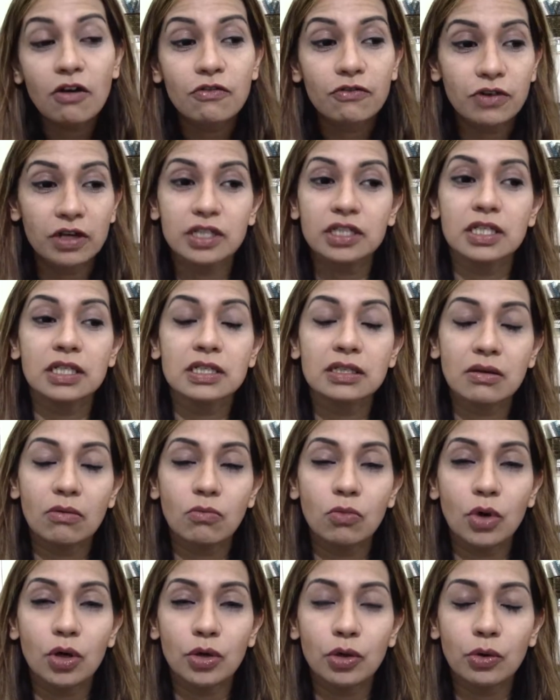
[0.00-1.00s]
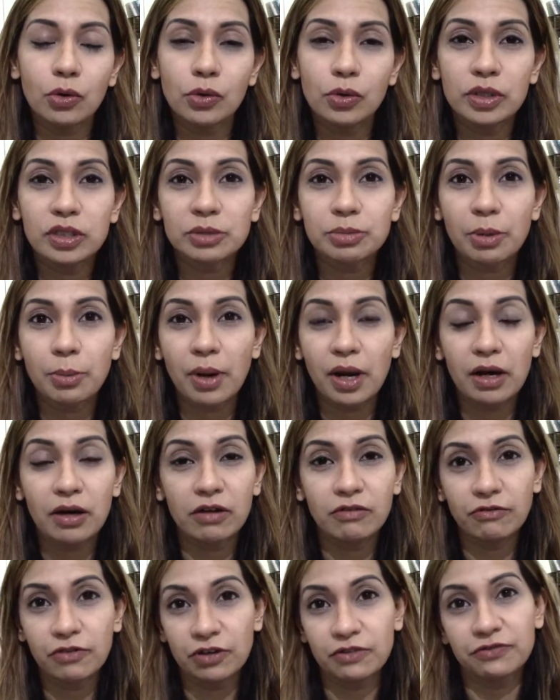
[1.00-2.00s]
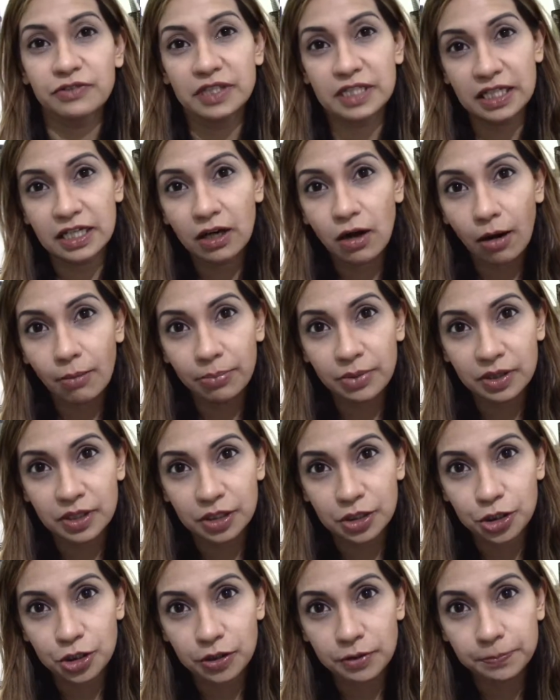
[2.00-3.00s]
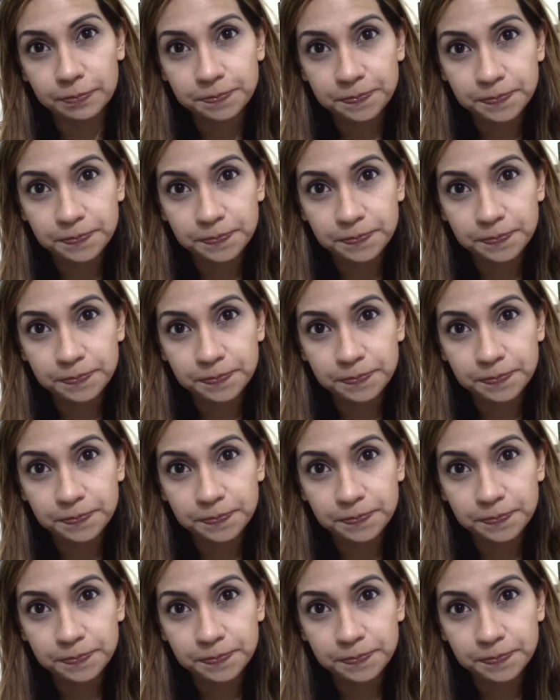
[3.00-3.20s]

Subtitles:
versus someone who is preparing for a physique competition.